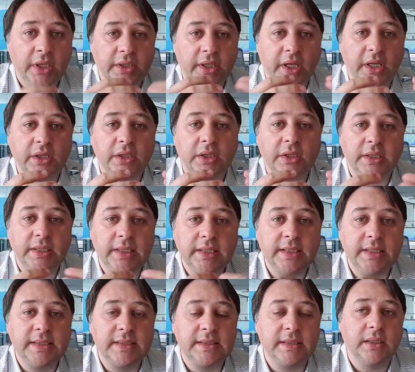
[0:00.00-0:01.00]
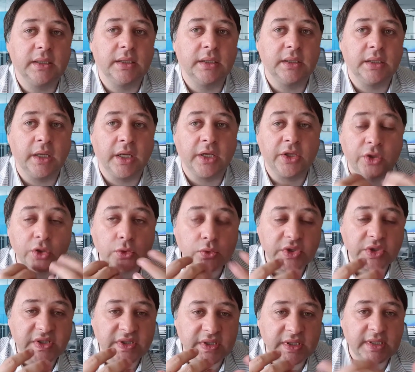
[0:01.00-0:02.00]
then these
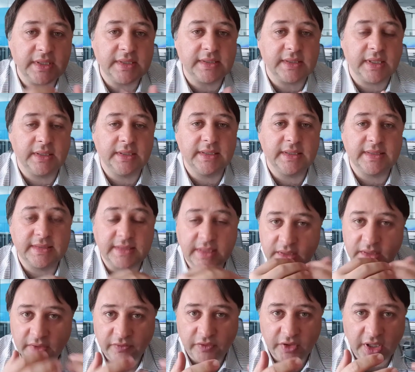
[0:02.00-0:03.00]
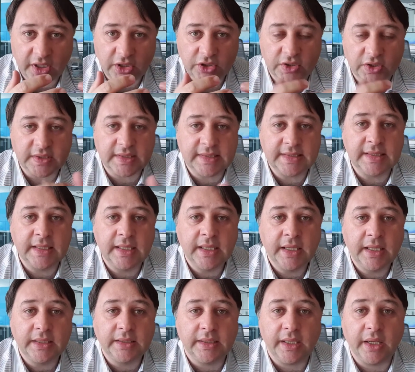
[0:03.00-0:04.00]
accuracies and these standard deviations,
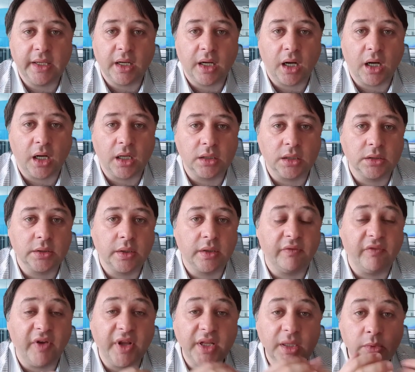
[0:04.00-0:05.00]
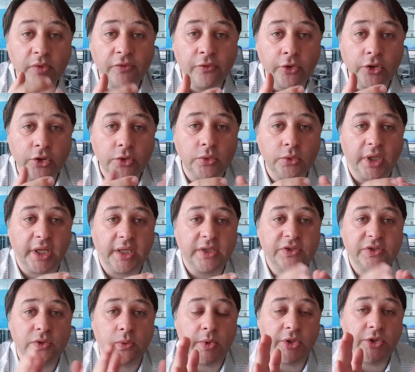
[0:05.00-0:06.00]
they are available for you. And
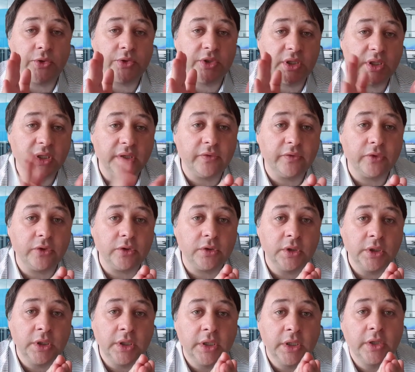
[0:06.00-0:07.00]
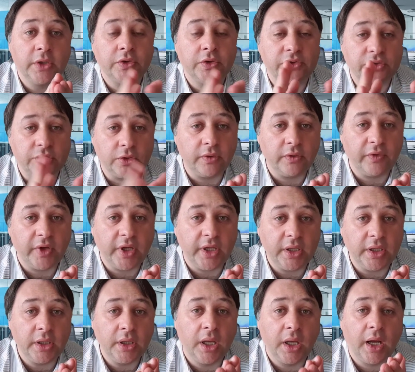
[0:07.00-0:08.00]
so when you deliver
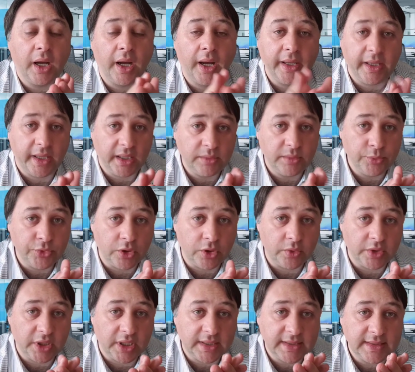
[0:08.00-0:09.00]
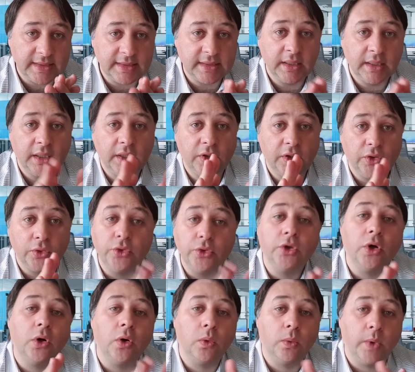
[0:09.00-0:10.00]
survey high-end products, you
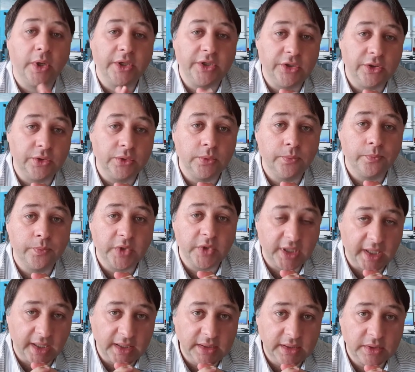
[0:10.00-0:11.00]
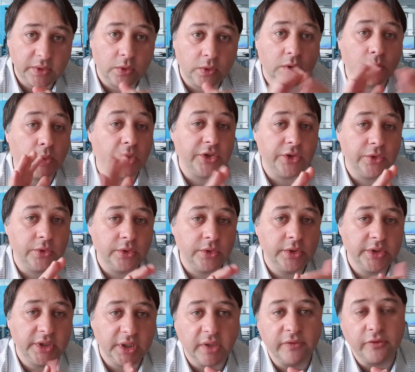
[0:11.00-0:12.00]
know what you get or what you
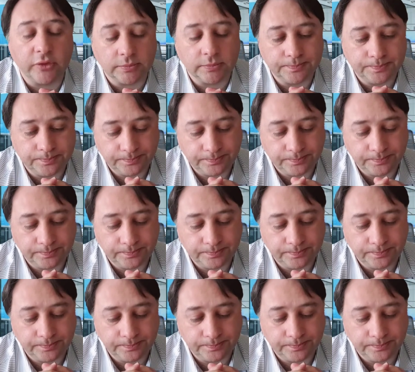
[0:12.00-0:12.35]
deliver.